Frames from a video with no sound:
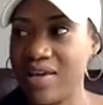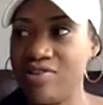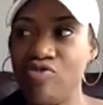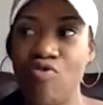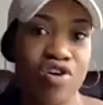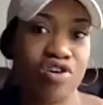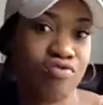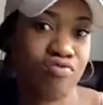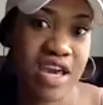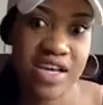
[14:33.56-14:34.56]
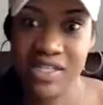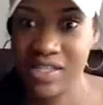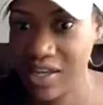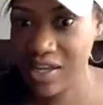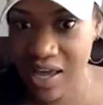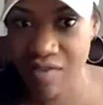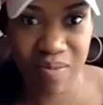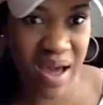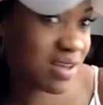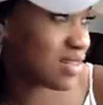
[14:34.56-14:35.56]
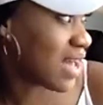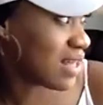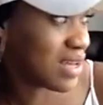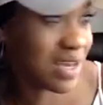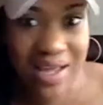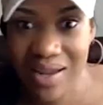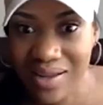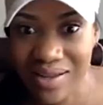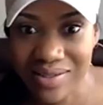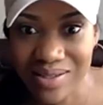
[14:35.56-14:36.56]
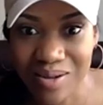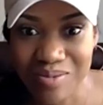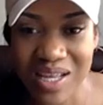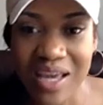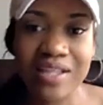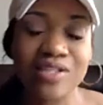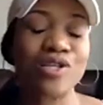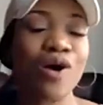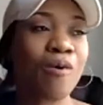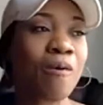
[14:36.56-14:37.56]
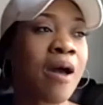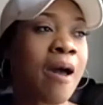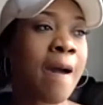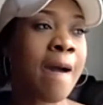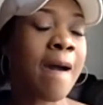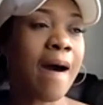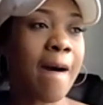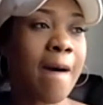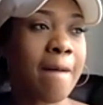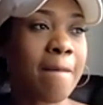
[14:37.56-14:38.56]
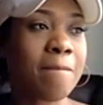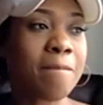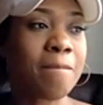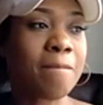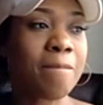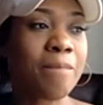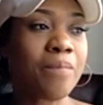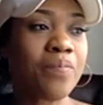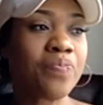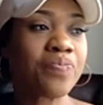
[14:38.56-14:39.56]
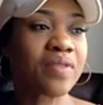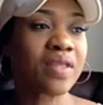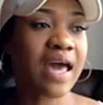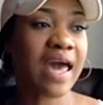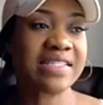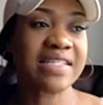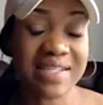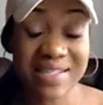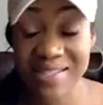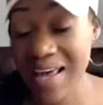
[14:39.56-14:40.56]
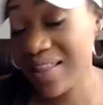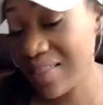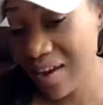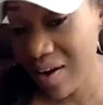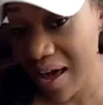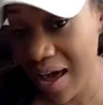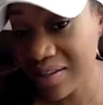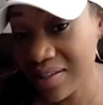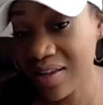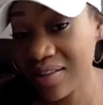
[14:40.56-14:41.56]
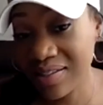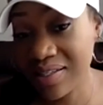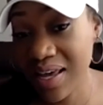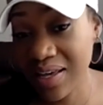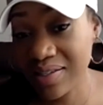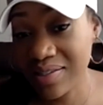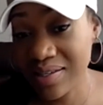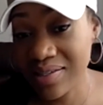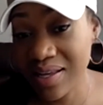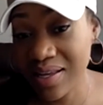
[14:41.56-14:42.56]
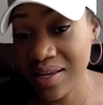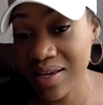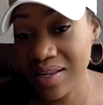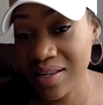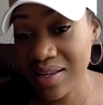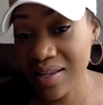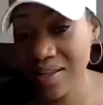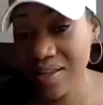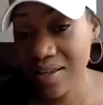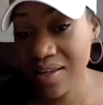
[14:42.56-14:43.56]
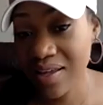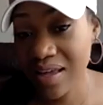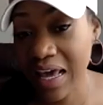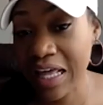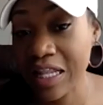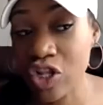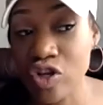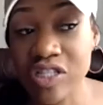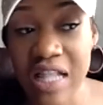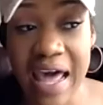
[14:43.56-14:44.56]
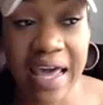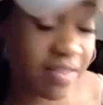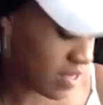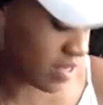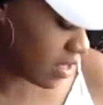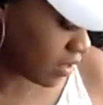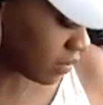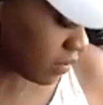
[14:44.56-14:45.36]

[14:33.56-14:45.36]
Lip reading: going crazy. Everybody like looking at us, you know what I'm saying? So um as I sat there, I got another text that said, "It looks like the